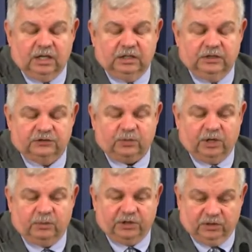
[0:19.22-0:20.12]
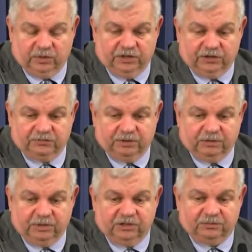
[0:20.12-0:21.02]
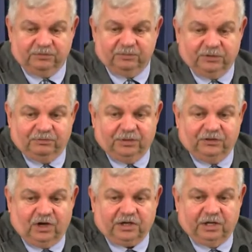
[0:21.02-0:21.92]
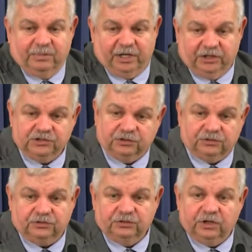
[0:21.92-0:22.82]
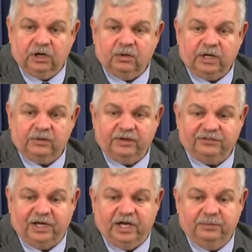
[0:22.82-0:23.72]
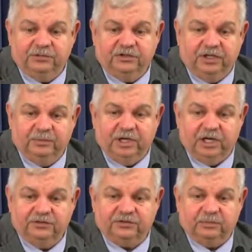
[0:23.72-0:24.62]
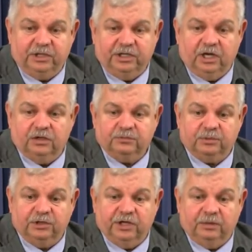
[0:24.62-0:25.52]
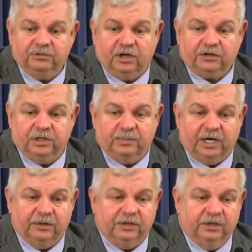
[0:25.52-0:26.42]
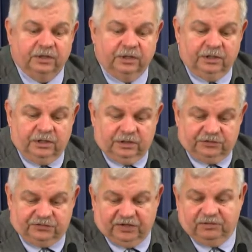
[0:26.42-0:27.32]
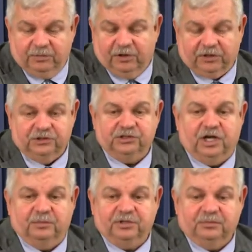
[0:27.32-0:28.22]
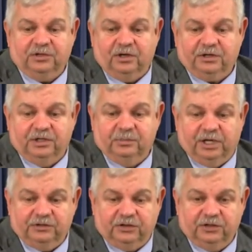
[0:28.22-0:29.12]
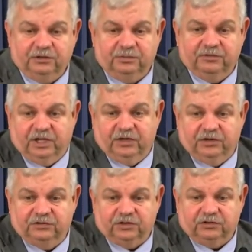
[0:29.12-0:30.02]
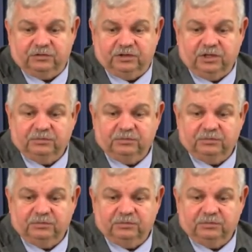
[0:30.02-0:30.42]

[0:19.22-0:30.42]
Here's why we're going to win this thing, because we've been talking about issues. You know, I don't have time to demonize somebody else, Bernie. I'm talking about saving American jobs. I'm talking about the things we've done in this district.